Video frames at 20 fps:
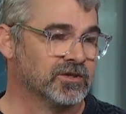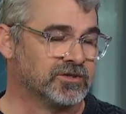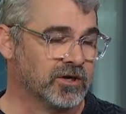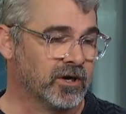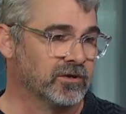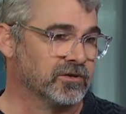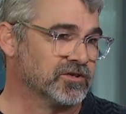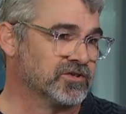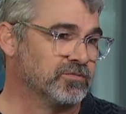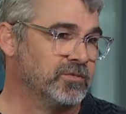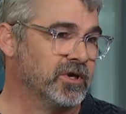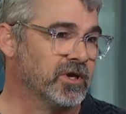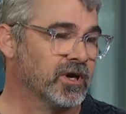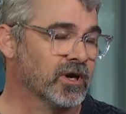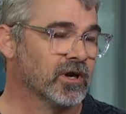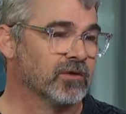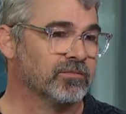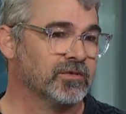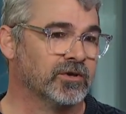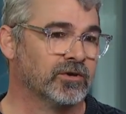It's hard to speak
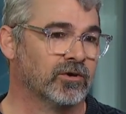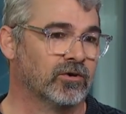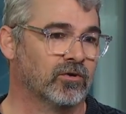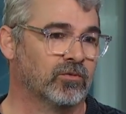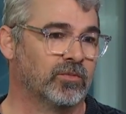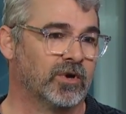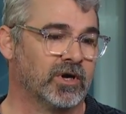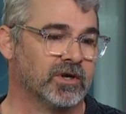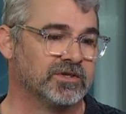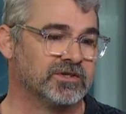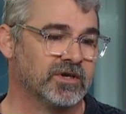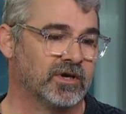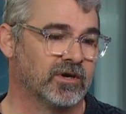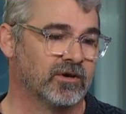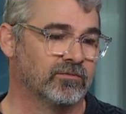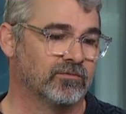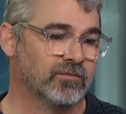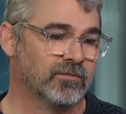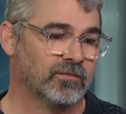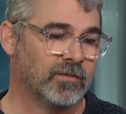up, you know, but
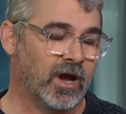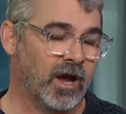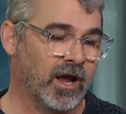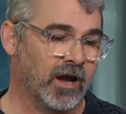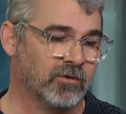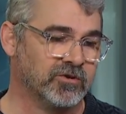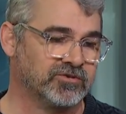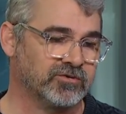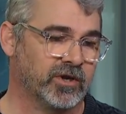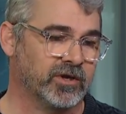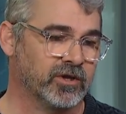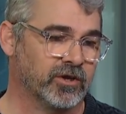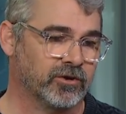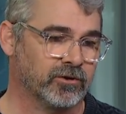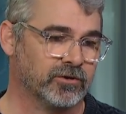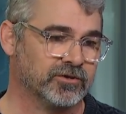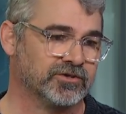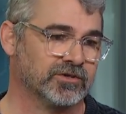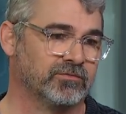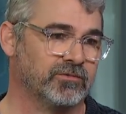um, I always try to
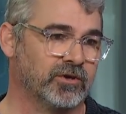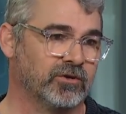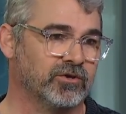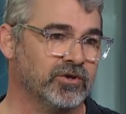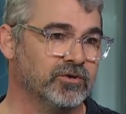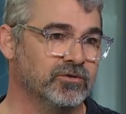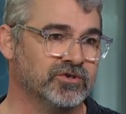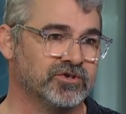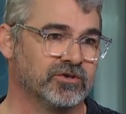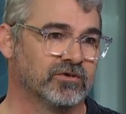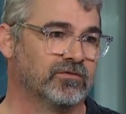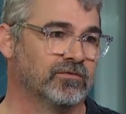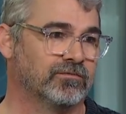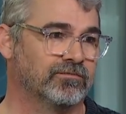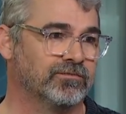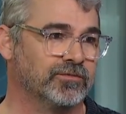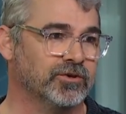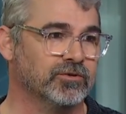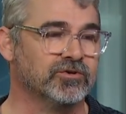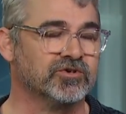encourage them, you know, use your,
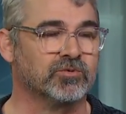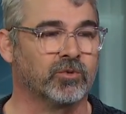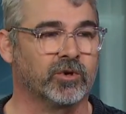use